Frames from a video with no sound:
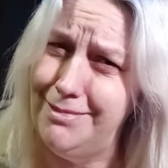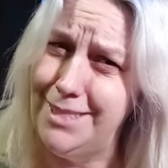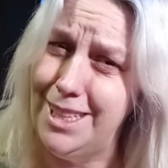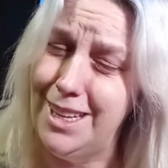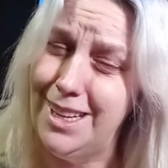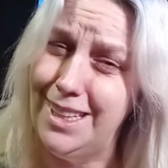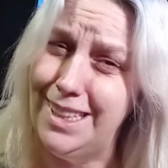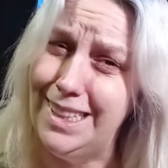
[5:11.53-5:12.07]

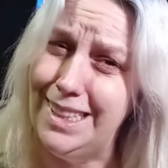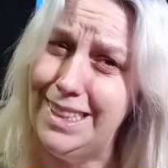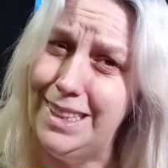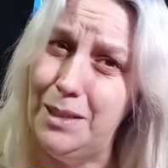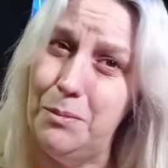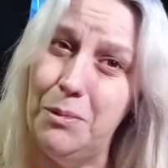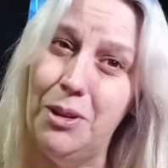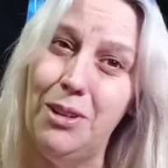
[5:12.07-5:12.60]

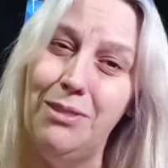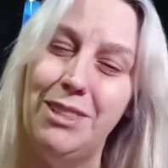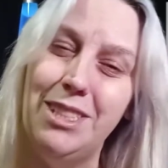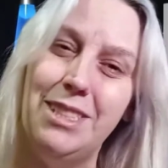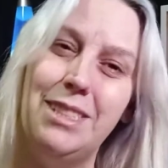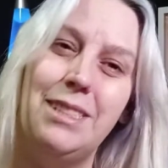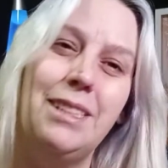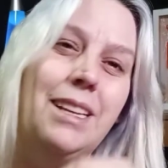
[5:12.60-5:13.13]
I'm
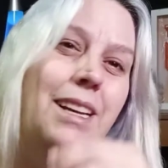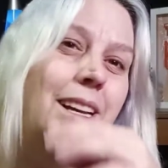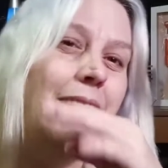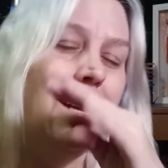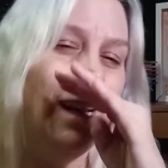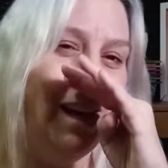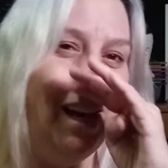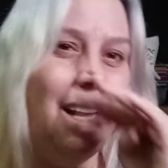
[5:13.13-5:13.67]
nervous.
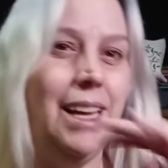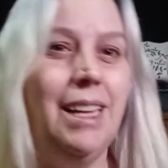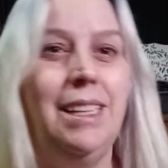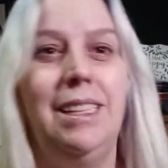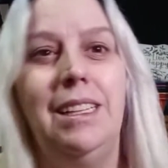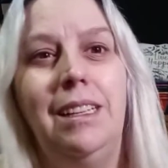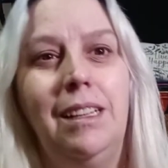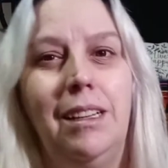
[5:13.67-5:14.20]

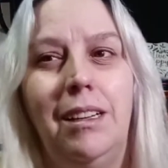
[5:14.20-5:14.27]
And